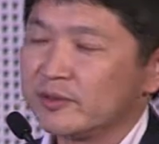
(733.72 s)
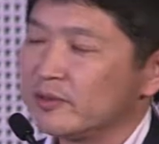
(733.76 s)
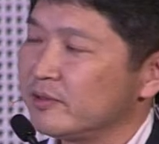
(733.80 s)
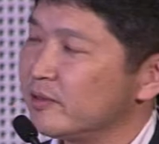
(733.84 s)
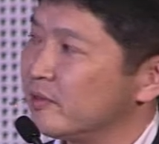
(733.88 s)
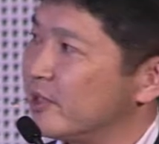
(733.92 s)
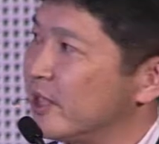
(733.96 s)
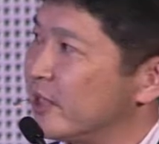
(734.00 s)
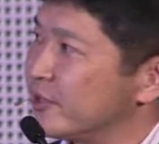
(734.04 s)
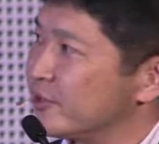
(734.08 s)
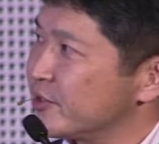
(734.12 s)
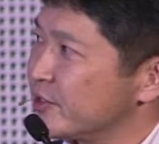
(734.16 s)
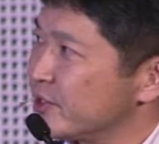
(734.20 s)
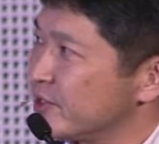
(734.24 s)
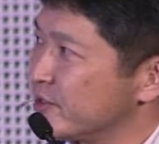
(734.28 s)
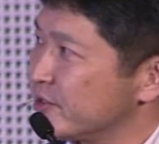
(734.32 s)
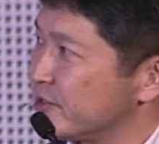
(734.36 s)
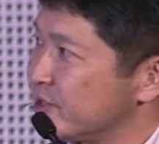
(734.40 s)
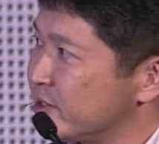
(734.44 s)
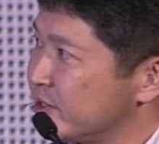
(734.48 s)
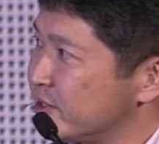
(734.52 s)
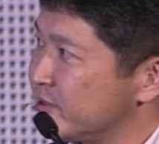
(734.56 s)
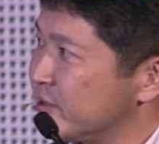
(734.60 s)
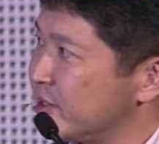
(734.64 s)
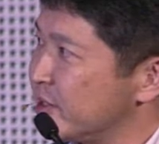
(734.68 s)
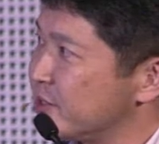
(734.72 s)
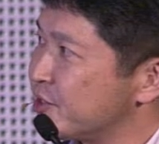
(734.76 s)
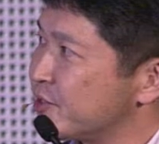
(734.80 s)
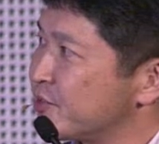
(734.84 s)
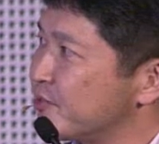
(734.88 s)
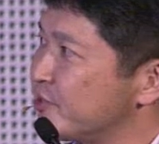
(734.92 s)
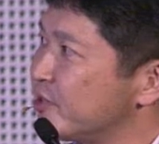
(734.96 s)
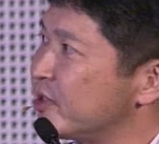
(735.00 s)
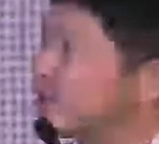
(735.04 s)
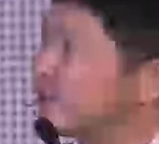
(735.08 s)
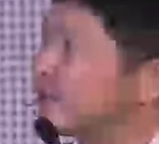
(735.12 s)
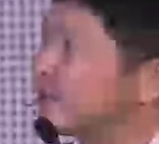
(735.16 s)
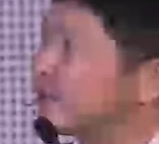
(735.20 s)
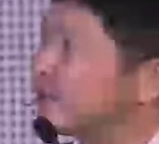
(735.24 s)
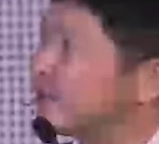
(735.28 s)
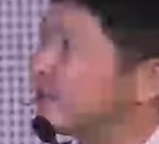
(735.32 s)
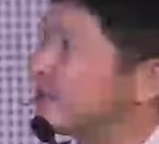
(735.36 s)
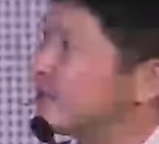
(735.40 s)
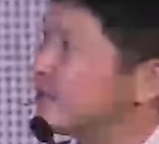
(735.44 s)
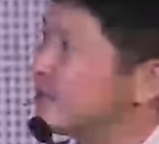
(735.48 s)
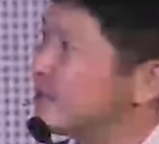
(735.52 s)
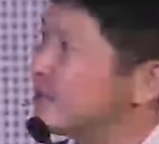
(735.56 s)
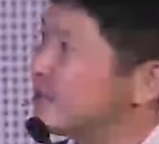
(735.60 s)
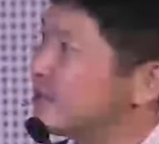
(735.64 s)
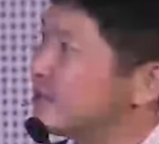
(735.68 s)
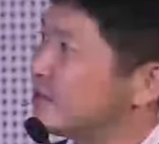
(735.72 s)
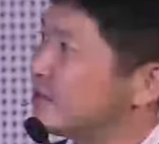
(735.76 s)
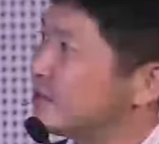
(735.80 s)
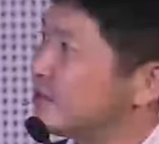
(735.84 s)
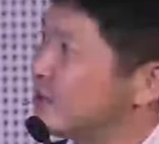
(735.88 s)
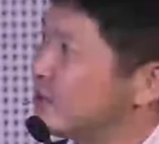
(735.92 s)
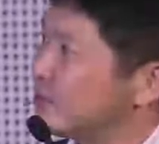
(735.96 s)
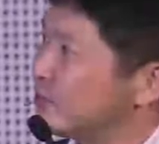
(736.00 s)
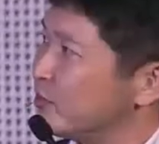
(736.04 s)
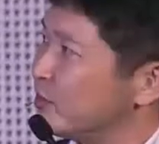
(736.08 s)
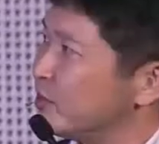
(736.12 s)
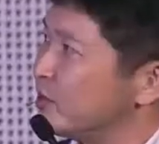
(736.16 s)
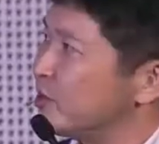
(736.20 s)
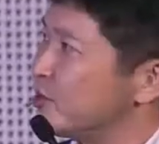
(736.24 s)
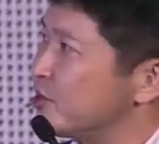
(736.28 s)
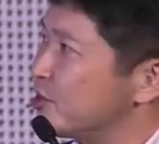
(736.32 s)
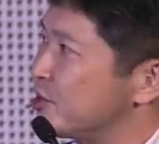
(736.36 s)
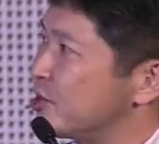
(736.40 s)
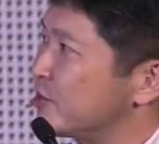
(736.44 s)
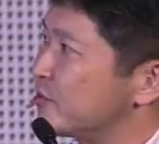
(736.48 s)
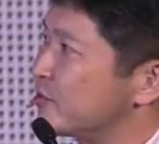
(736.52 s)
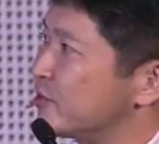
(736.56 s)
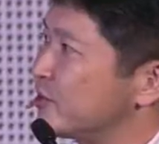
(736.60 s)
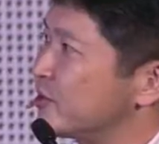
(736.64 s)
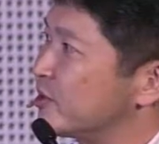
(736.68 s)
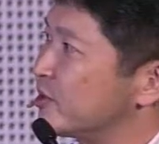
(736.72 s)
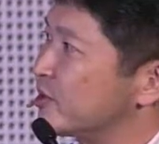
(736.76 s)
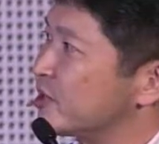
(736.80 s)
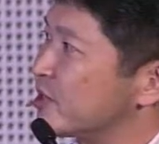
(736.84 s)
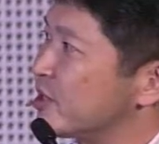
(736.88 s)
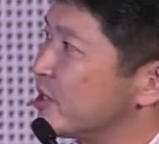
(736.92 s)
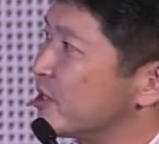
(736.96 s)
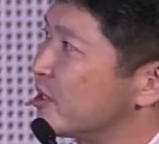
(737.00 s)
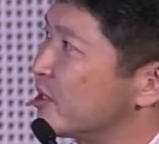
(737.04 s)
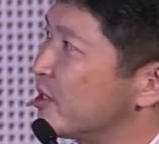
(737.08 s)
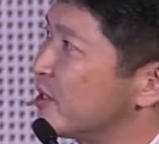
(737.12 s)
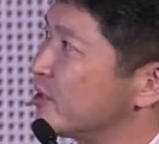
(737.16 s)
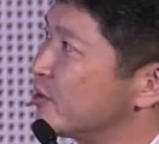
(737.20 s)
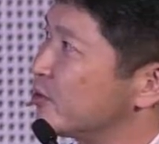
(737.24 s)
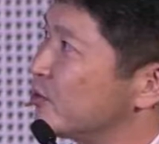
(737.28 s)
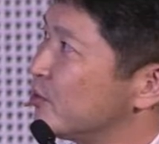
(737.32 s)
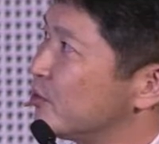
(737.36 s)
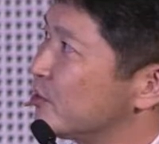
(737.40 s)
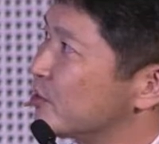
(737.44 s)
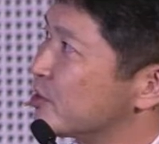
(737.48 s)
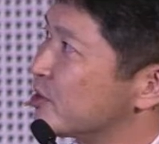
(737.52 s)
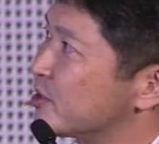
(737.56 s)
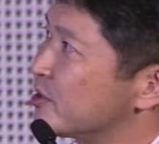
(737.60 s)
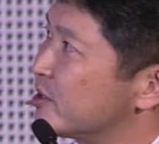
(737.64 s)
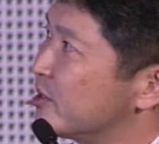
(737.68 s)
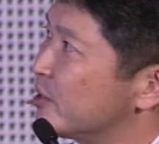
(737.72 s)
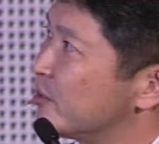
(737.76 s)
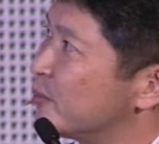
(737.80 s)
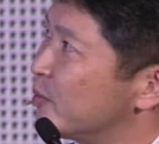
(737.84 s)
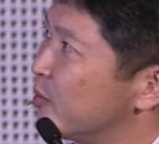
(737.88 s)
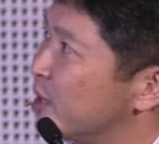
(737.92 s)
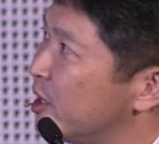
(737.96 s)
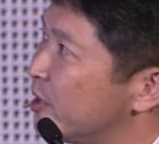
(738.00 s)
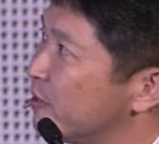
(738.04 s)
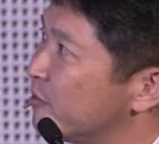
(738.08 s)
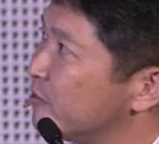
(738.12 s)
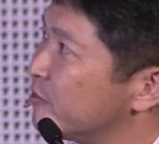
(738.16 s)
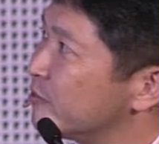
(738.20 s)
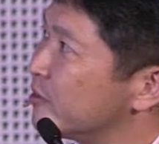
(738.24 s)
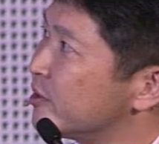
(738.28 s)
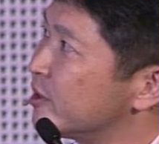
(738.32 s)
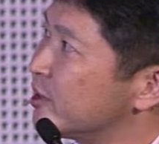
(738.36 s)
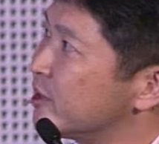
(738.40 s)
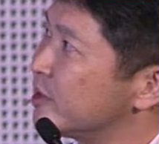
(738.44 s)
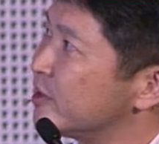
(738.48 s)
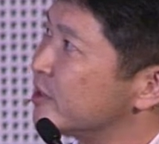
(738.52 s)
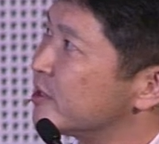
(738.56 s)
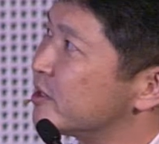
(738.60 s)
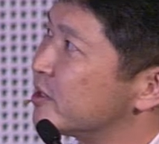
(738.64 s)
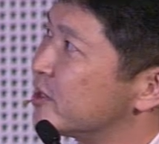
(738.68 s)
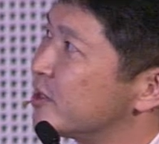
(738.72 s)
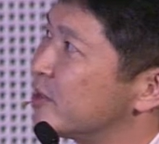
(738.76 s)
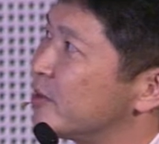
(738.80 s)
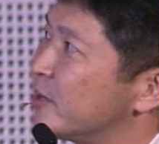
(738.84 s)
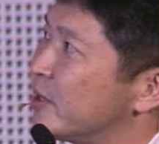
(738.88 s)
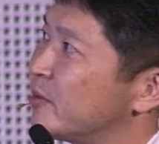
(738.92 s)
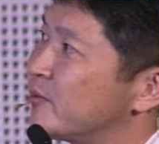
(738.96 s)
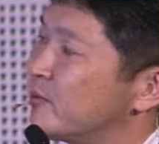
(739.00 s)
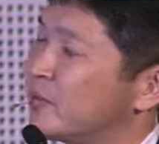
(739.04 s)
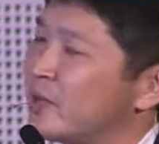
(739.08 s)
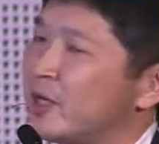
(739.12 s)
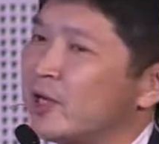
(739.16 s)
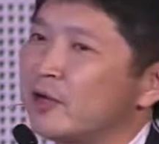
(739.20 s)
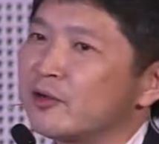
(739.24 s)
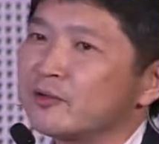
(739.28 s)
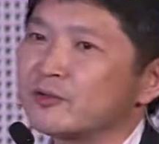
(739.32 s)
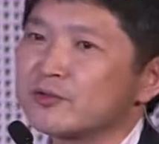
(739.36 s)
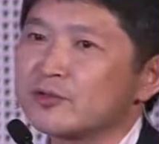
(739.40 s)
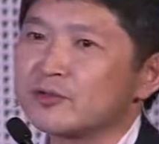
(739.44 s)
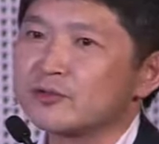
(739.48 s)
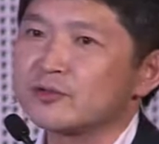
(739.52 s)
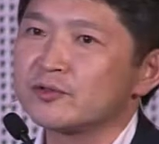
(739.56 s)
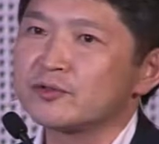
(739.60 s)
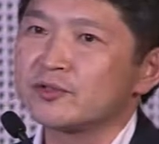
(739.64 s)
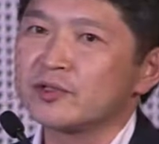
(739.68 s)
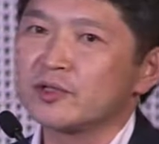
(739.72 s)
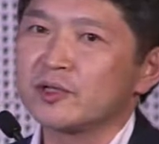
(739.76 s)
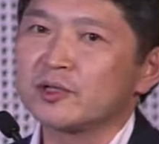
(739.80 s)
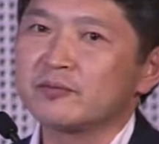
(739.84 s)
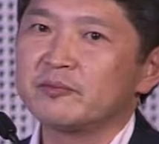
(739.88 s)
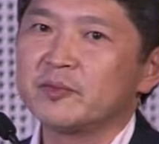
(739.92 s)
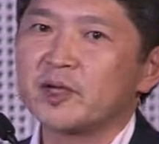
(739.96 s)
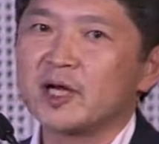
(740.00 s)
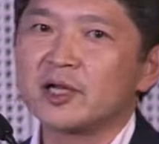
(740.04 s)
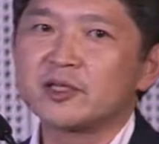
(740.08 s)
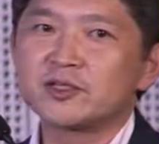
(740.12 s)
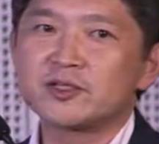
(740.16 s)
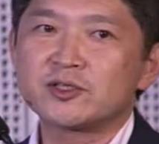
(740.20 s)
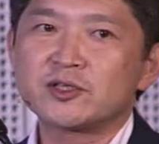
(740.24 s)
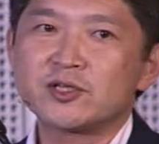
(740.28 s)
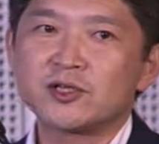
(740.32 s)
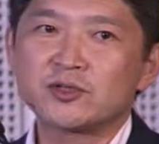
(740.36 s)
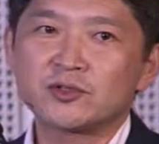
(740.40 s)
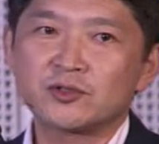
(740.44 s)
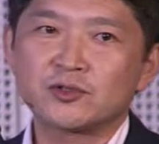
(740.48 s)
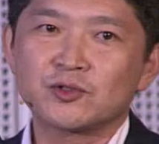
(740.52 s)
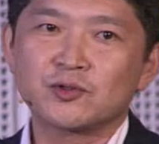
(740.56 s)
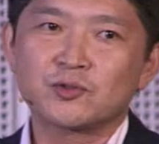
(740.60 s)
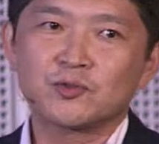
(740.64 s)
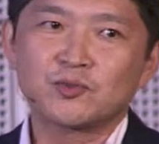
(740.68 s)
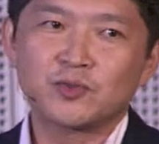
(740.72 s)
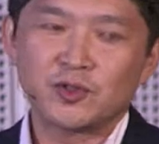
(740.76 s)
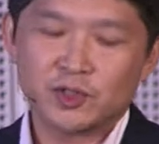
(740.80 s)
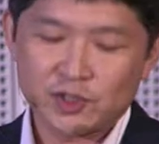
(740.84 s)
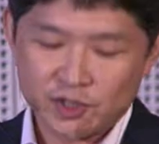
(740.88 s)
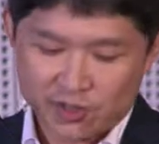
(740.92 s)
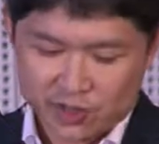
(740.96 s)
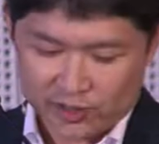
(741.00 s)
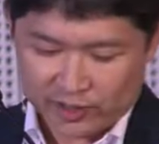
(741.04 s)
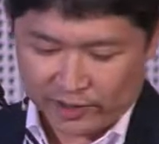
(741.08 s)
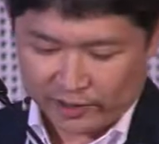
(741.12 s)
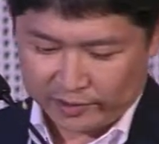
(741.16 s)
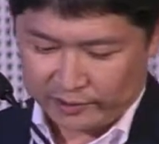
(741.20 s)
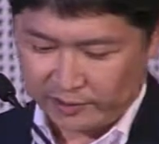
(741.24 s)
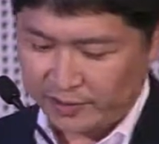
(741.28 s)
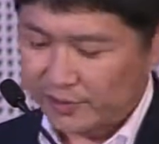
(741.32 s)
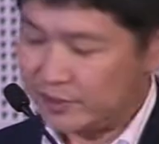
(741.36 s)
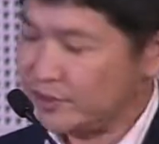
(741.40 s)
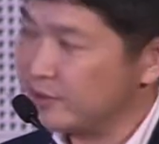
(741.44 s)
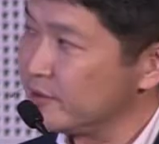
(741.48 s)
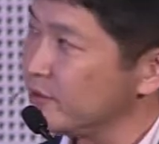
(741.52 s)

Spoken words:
at day 3, when we injected the second dose, mainly they are bound to the marginal zone B cells.